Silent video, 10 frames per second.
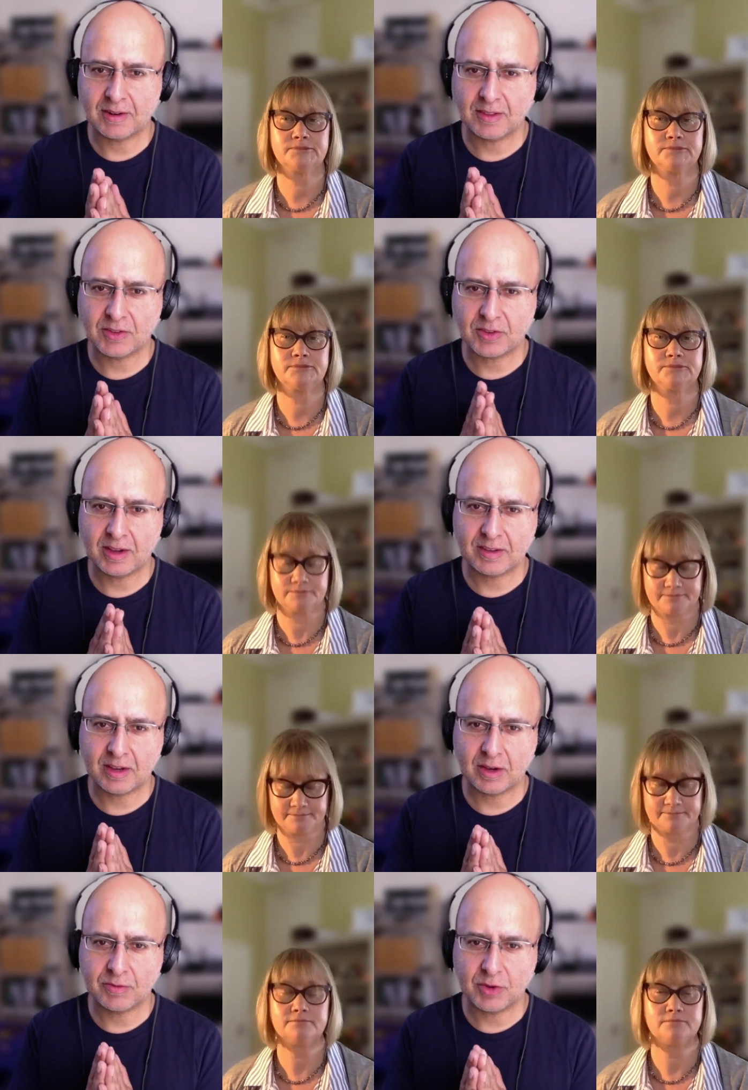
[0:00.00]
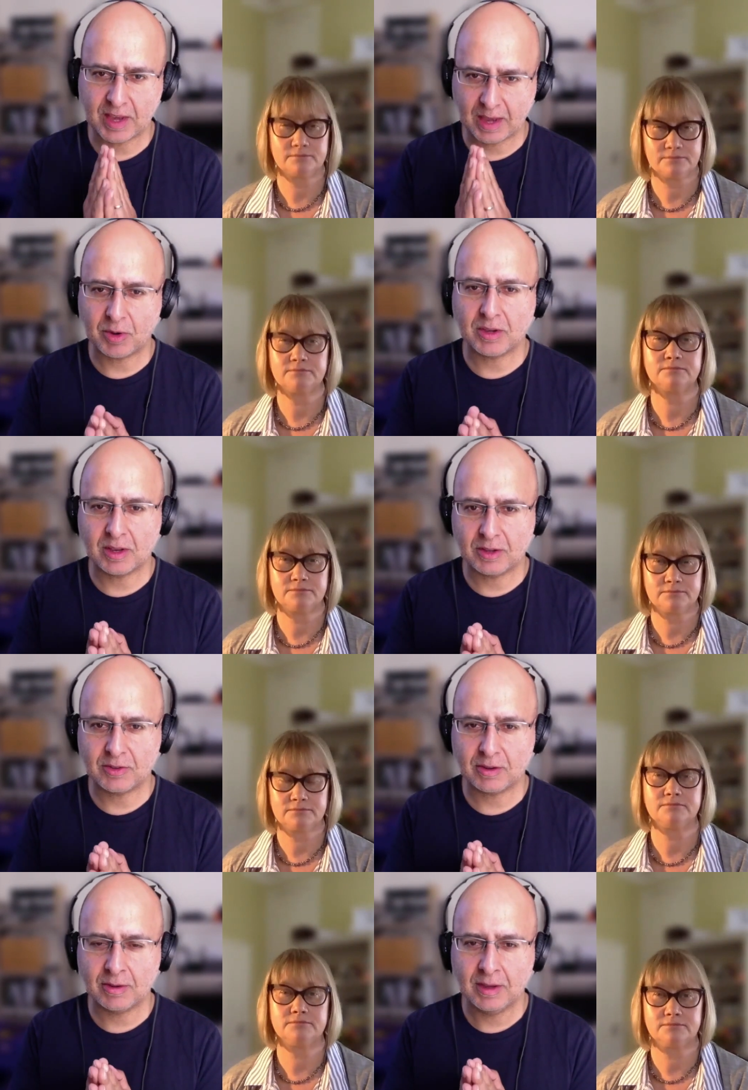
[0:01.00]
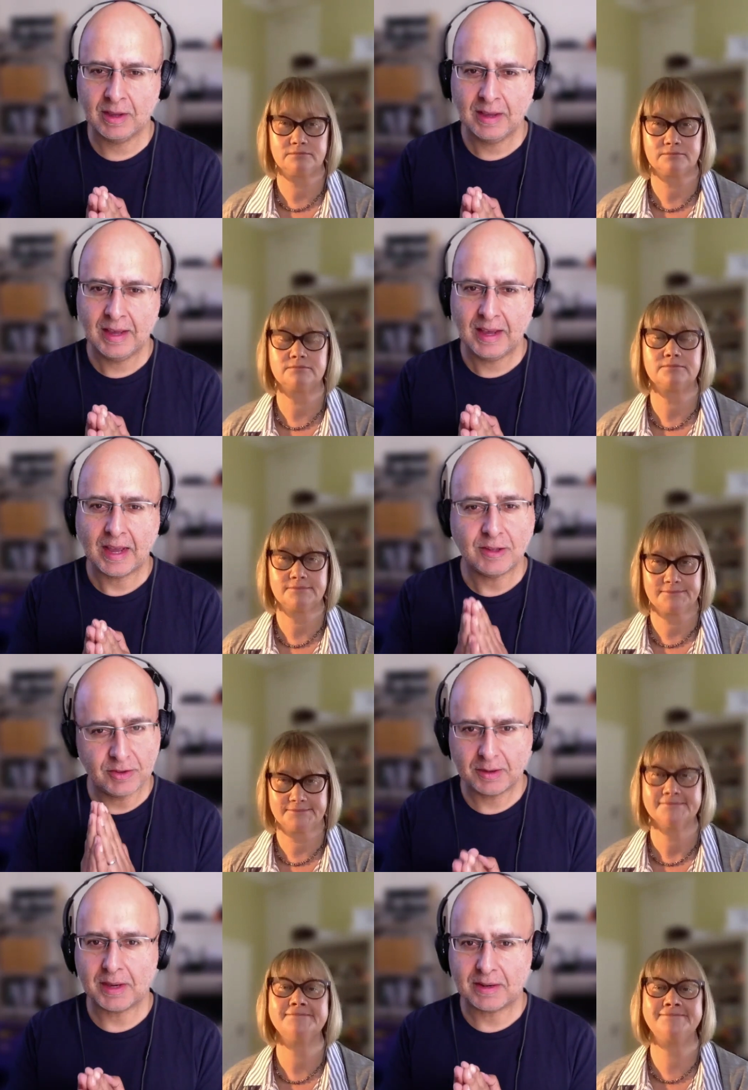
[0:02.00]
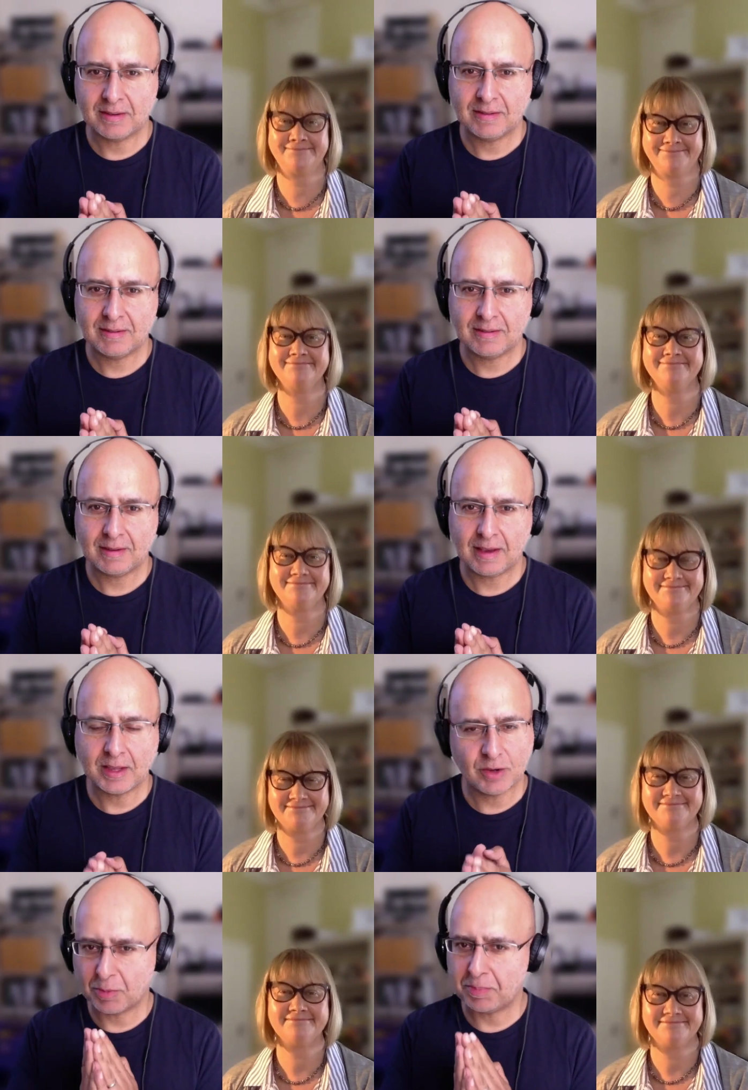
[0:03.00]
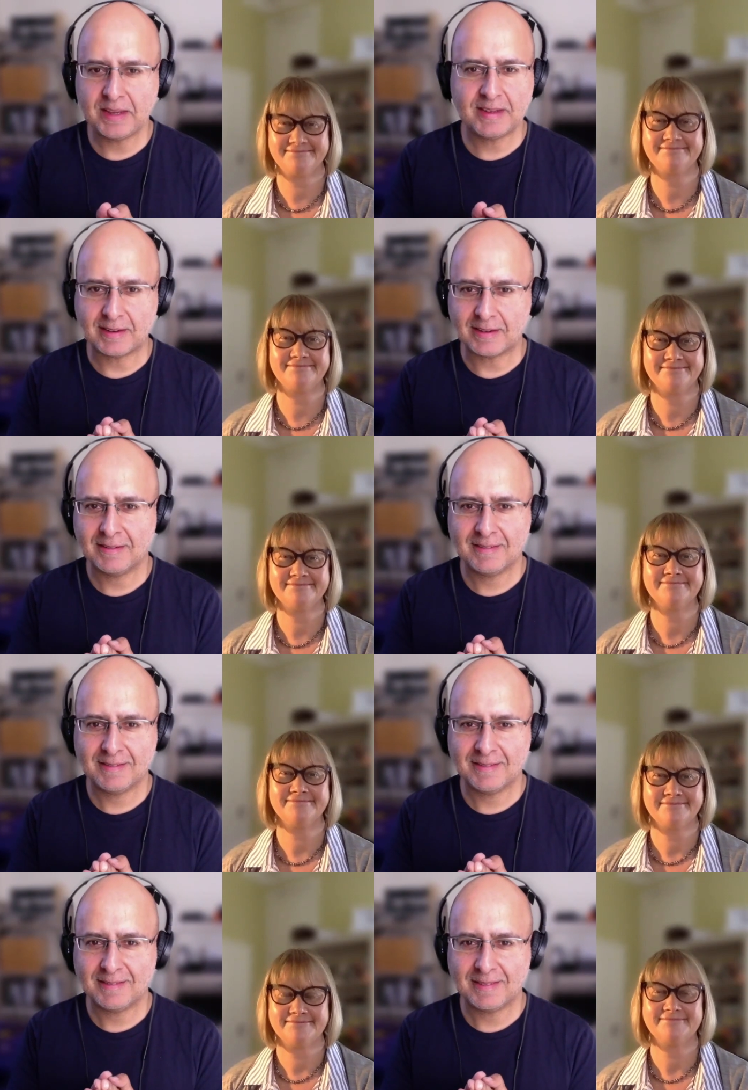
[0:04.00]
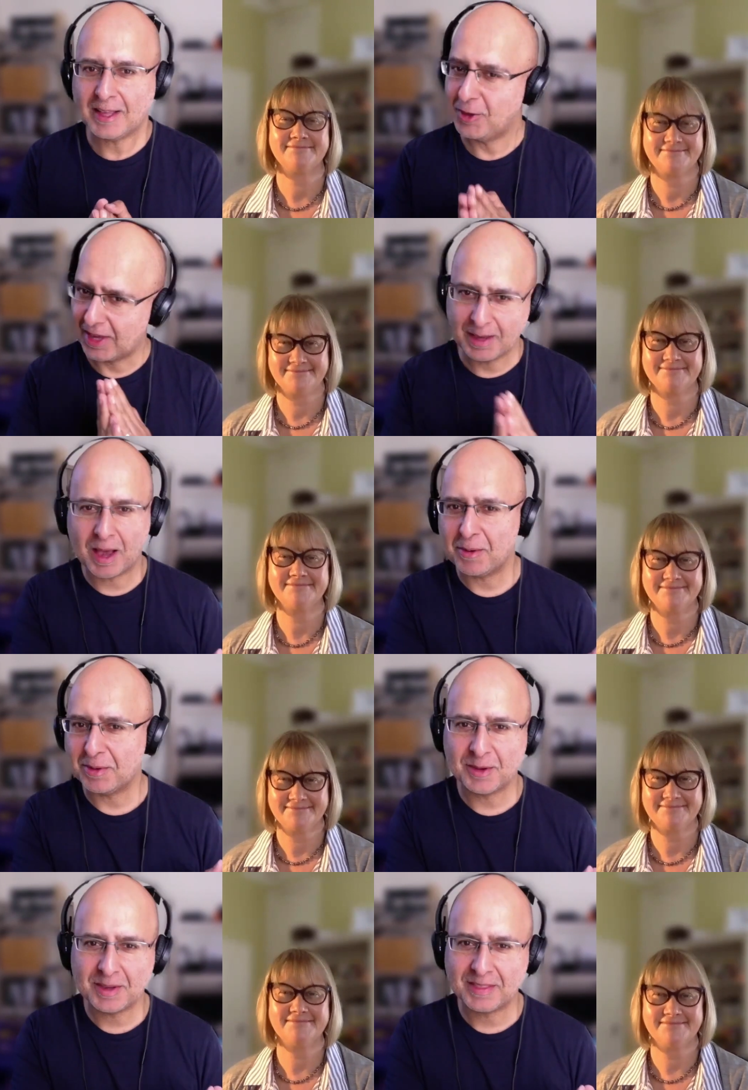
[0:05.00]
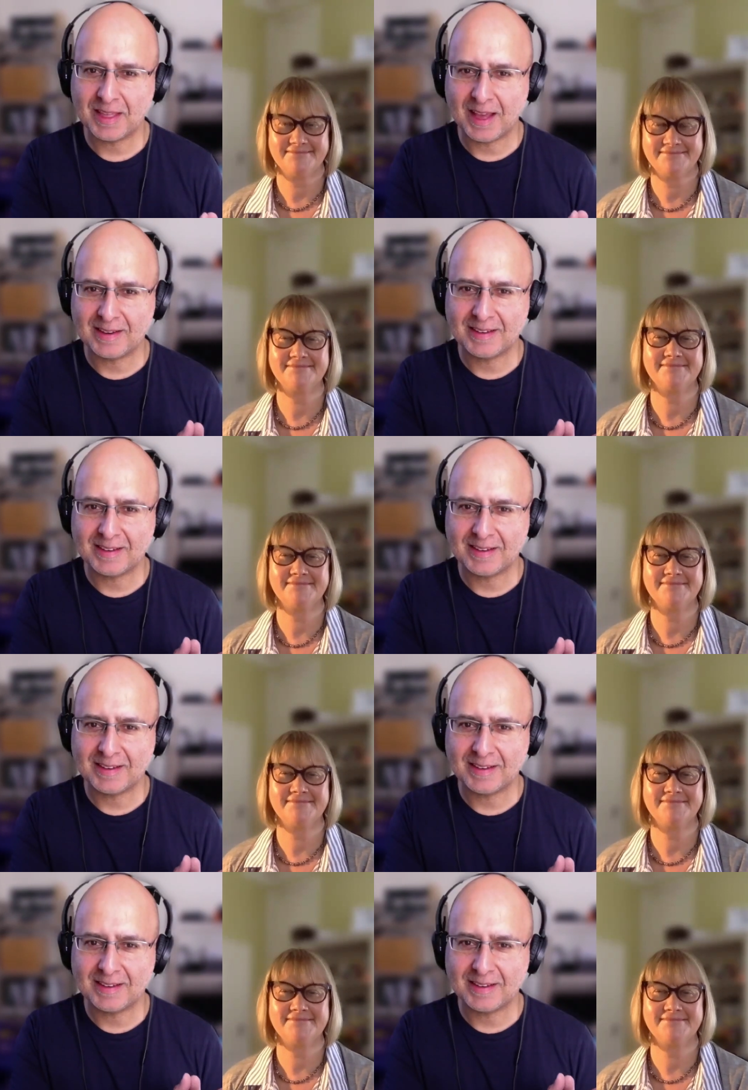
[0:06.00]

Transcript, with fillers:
Speaker 1: You know, this idea of you say what you're going to do, and you do it, and you repeat it, and you keep going doing that.